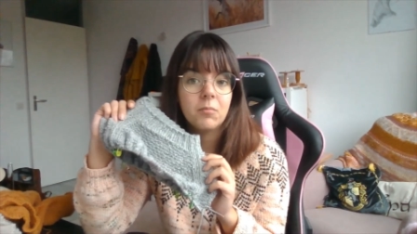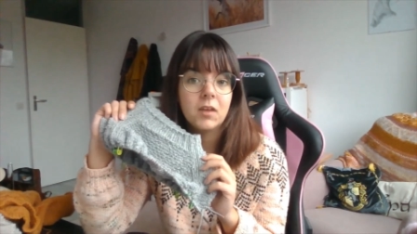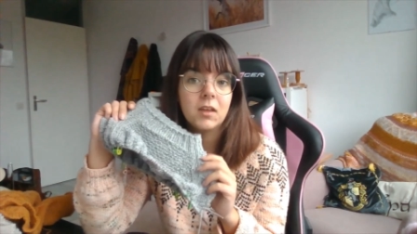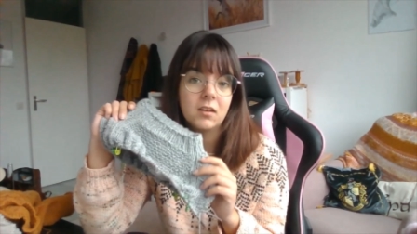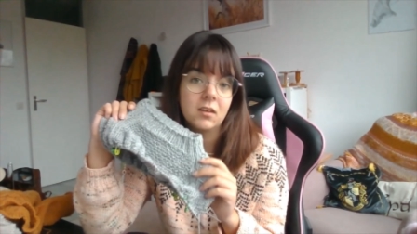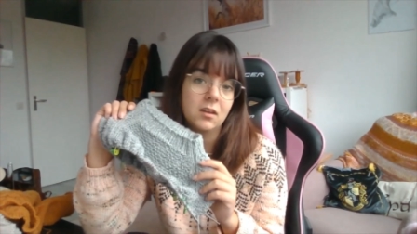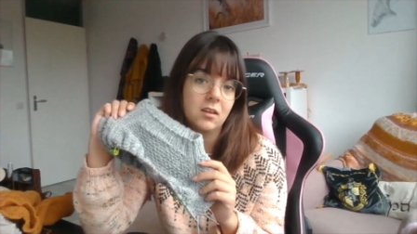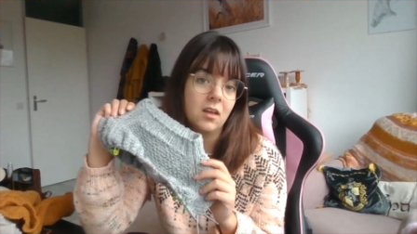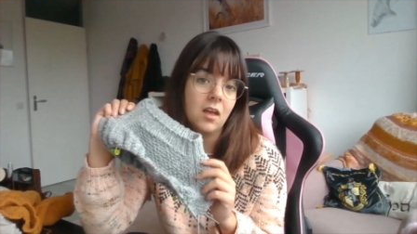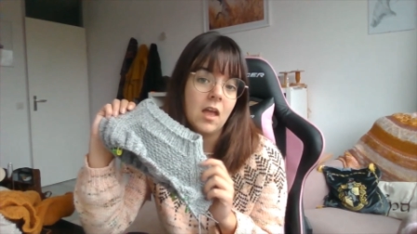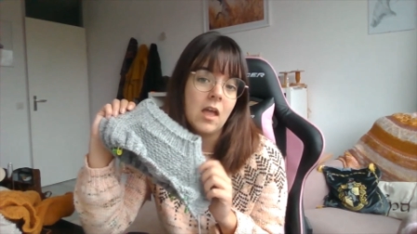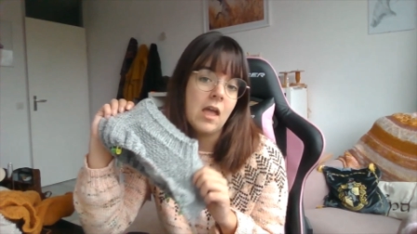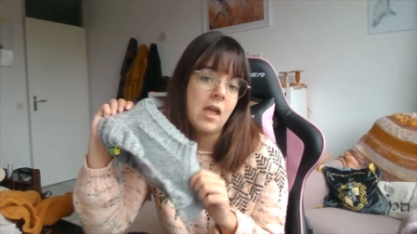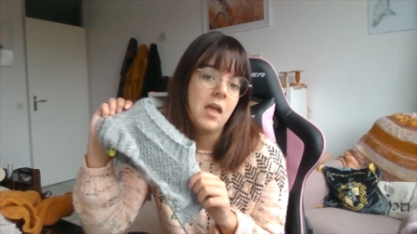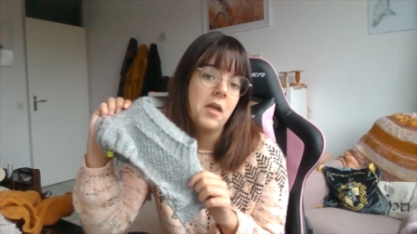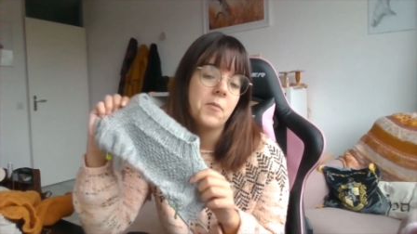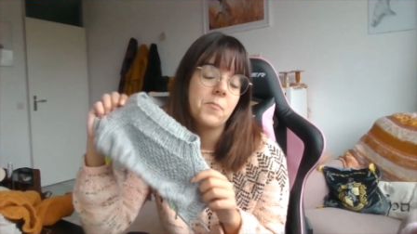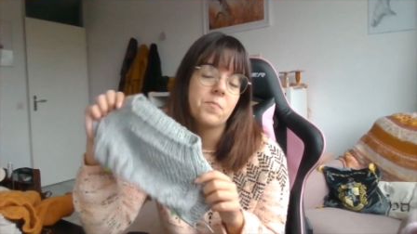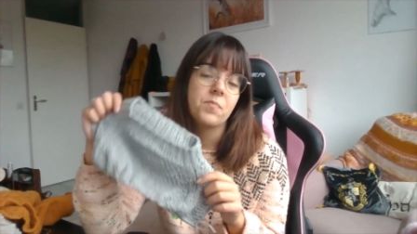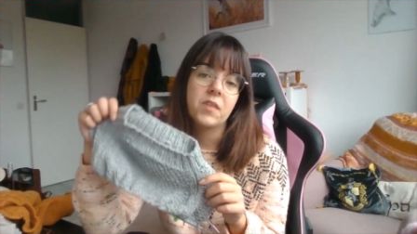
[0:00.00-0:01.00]
And
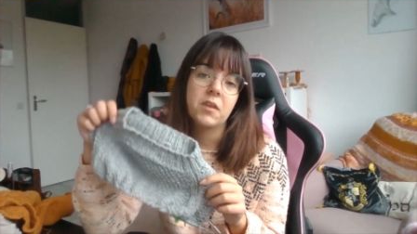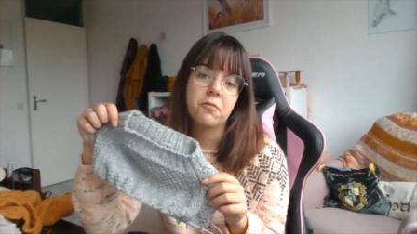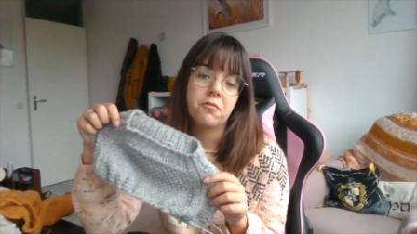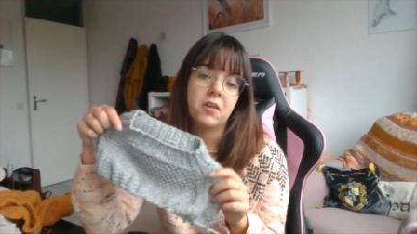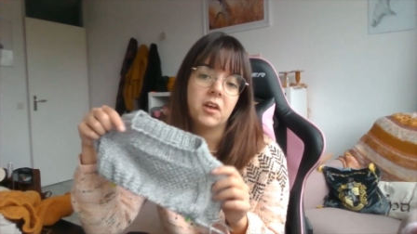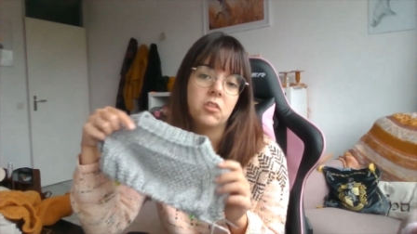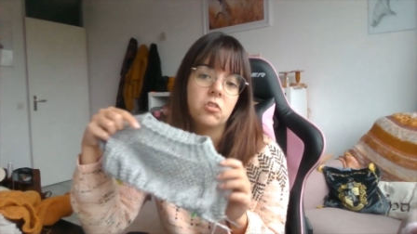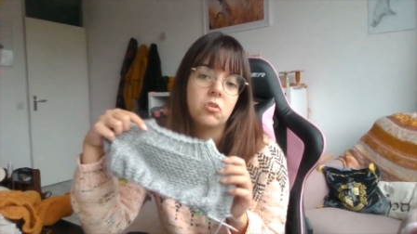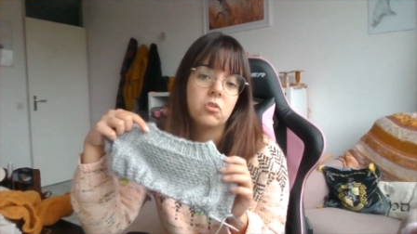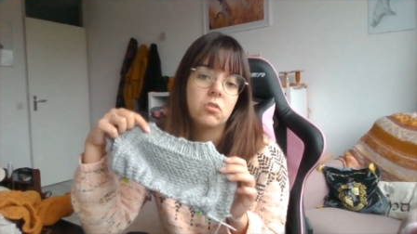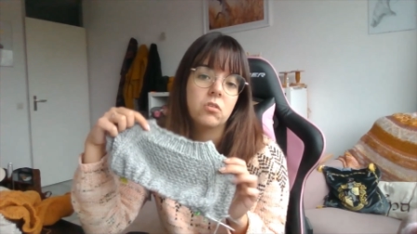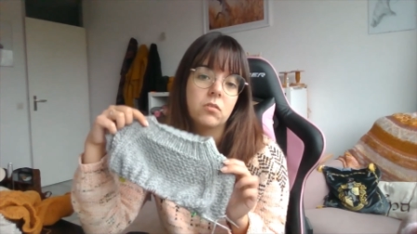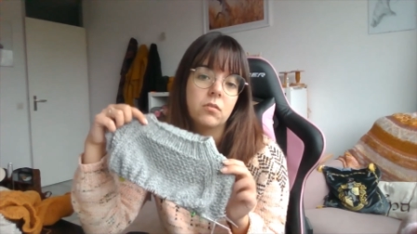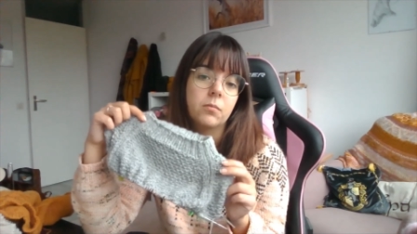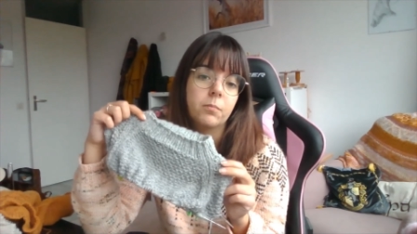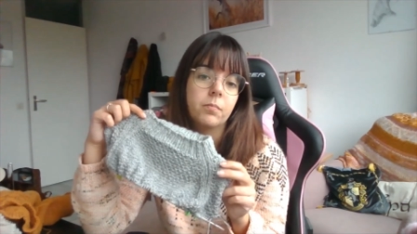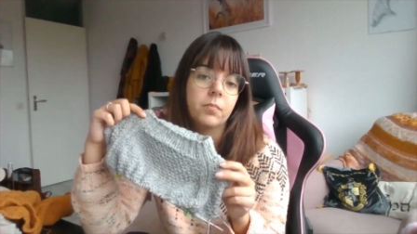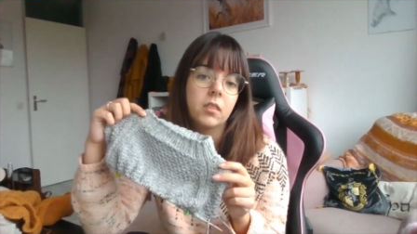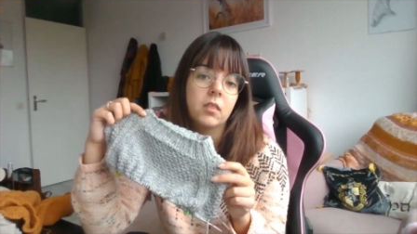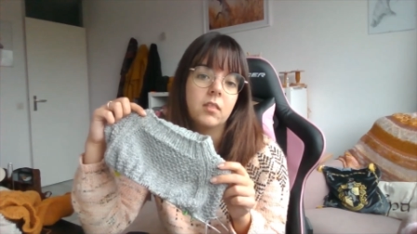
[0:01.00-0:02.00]
if I just
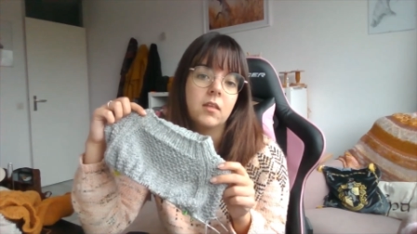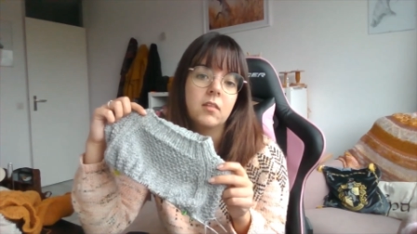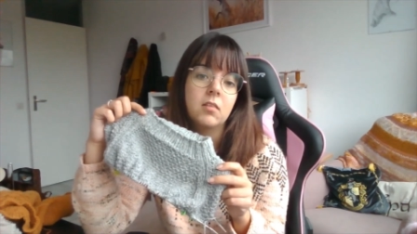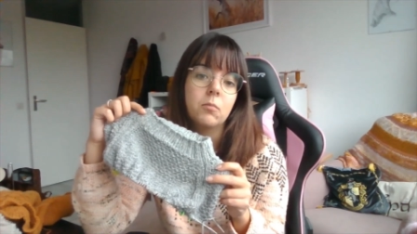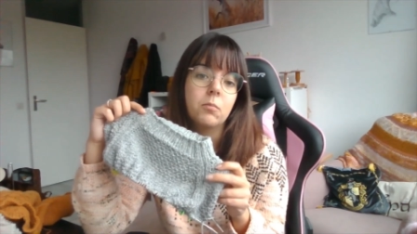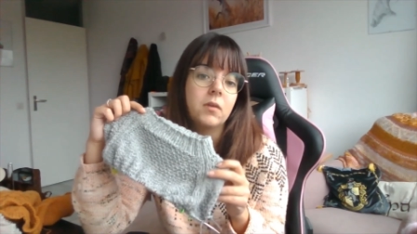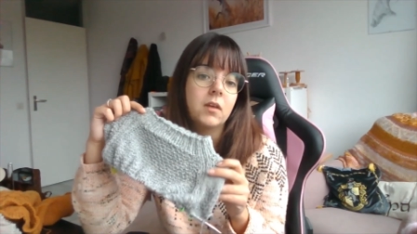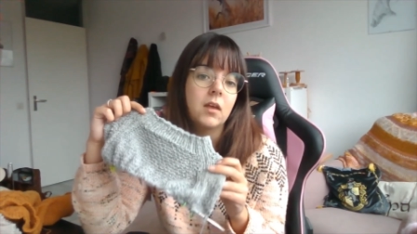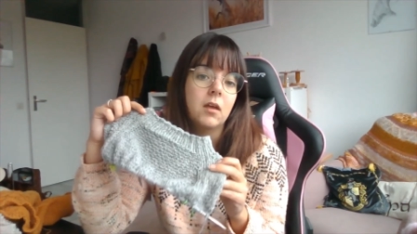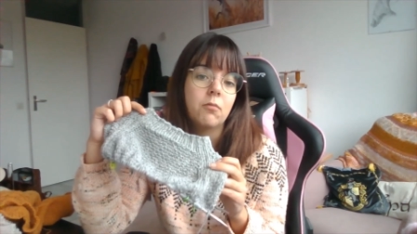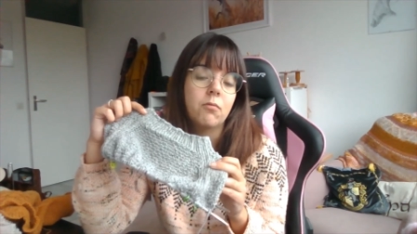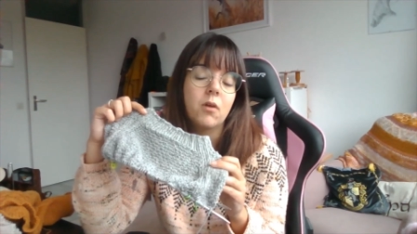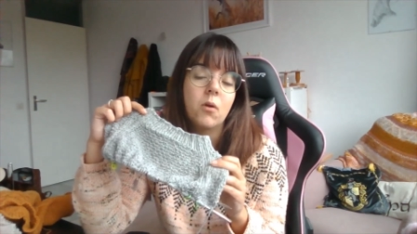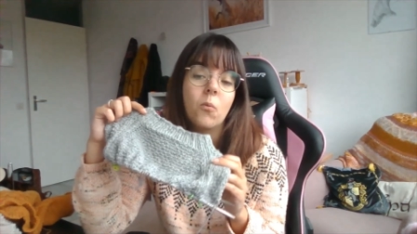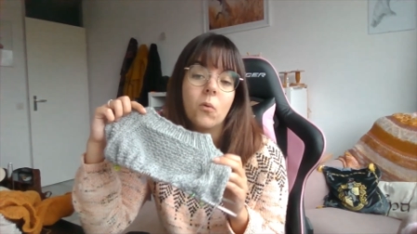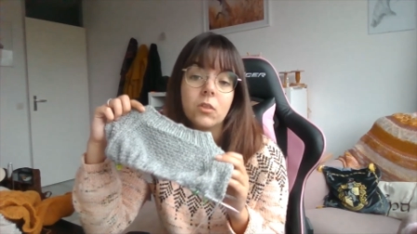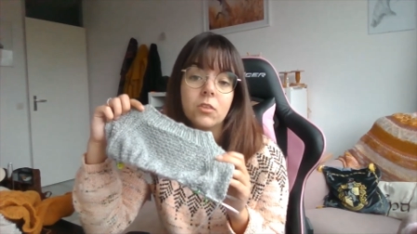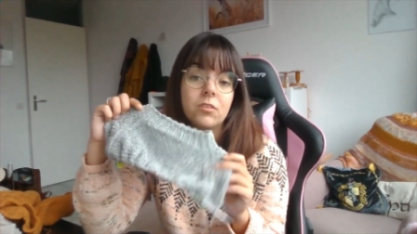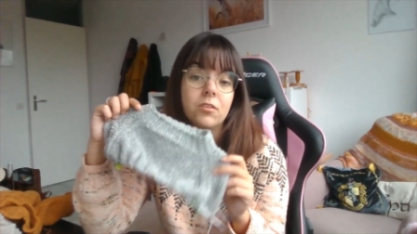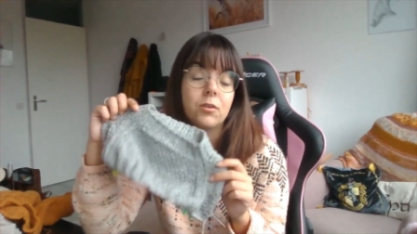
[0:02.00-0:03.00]
knit a bit every
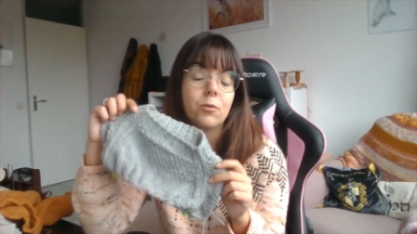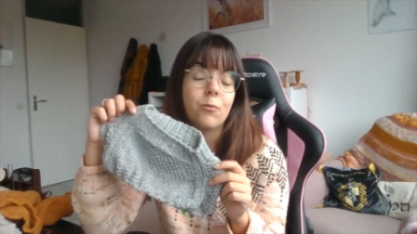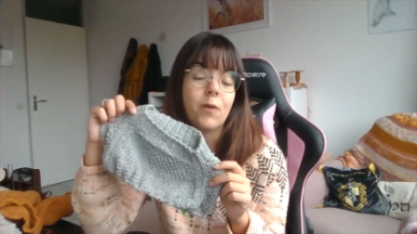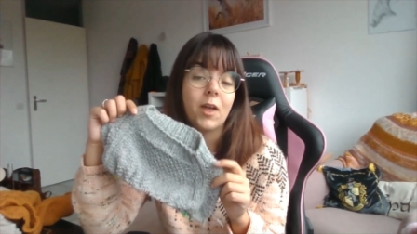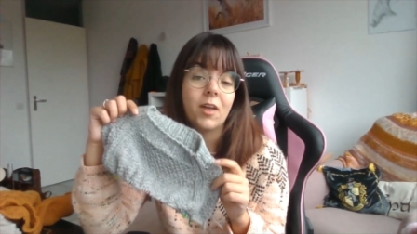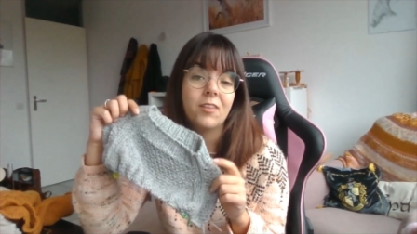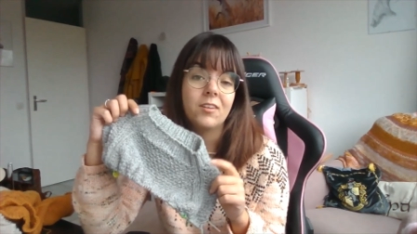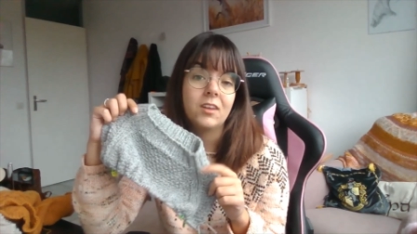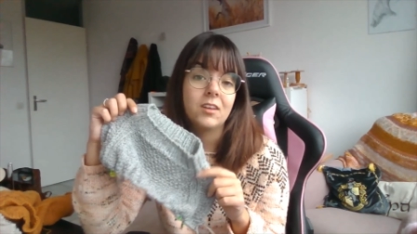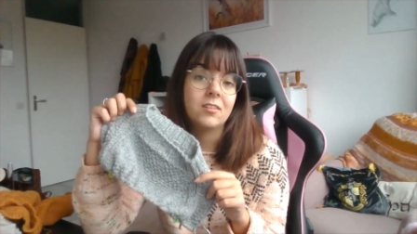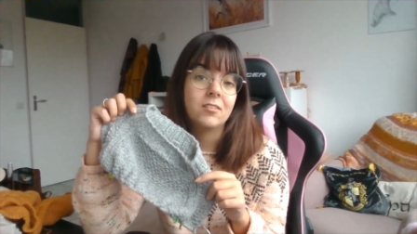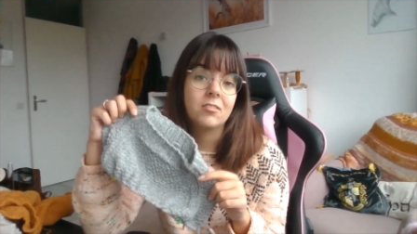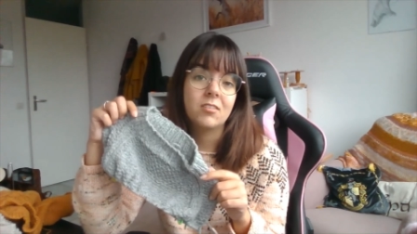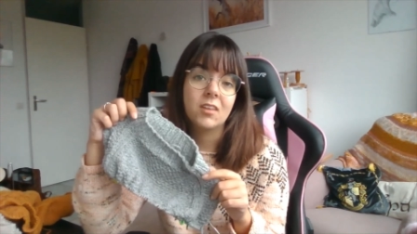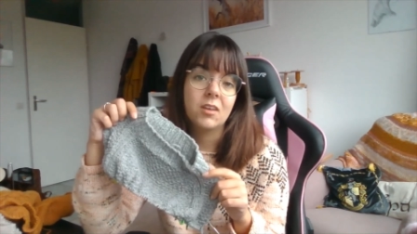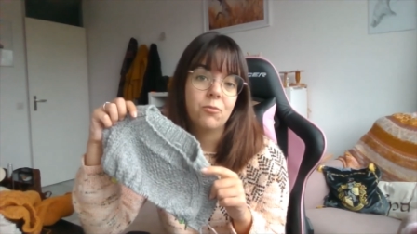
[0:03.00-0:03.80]
once in a while on this,